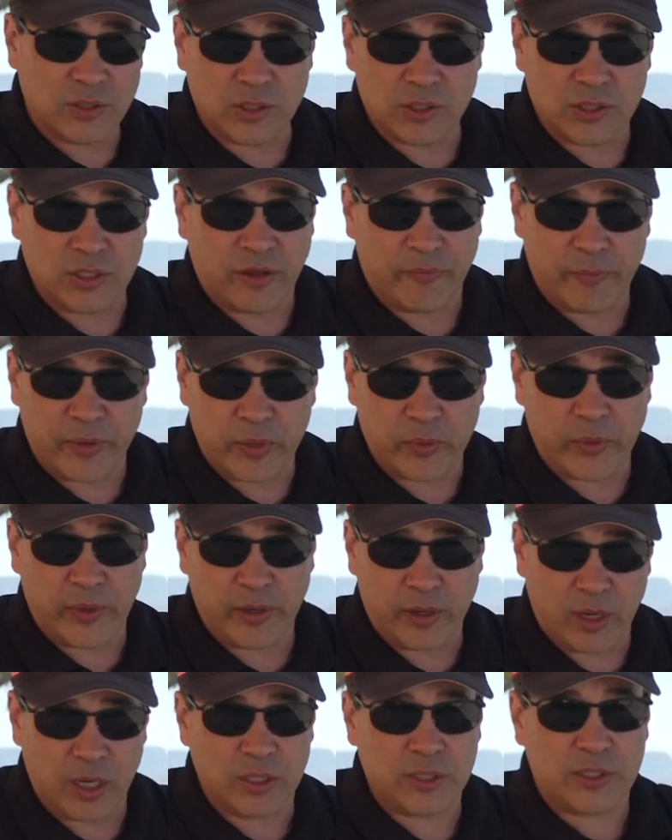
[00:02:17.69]
and stuff between
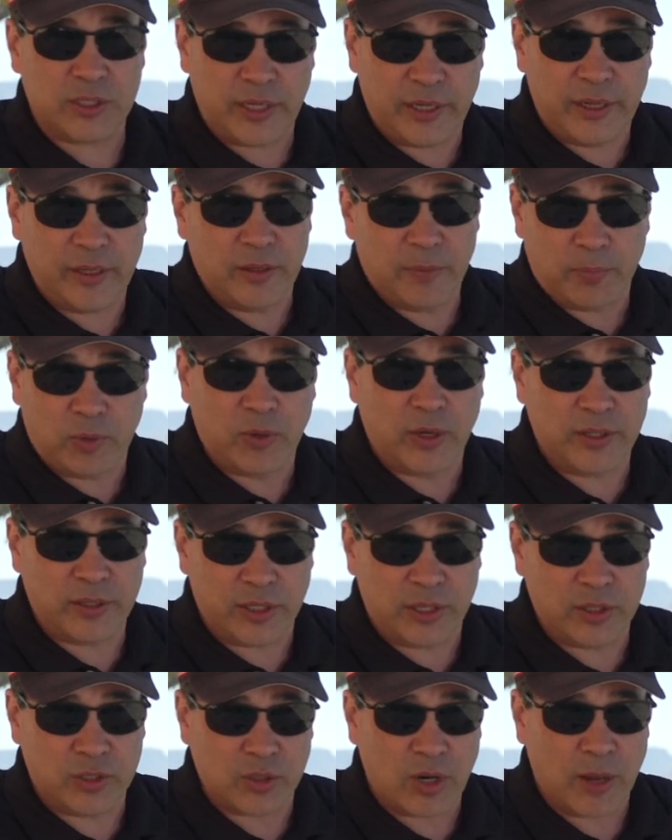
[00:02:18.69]
us and the point
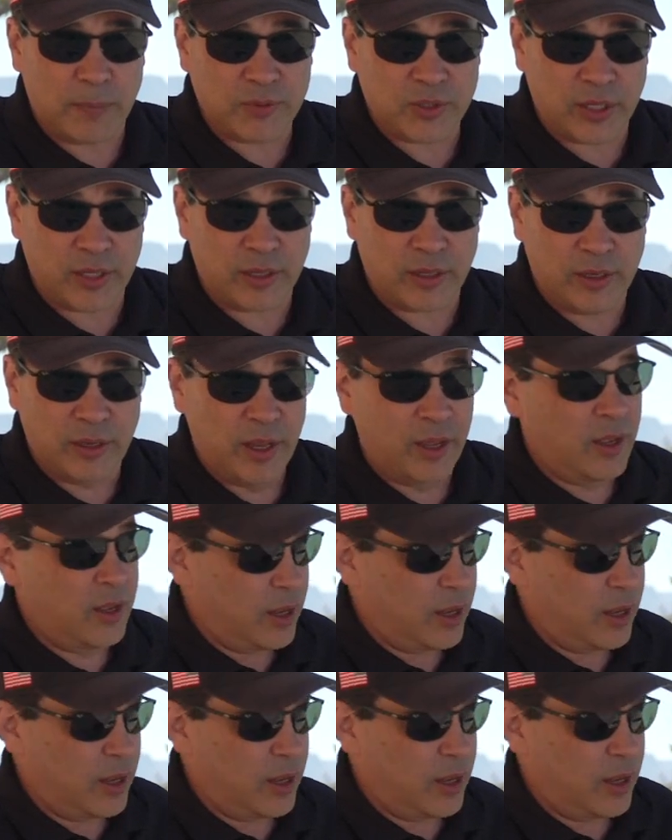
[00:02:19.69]
that he drops in,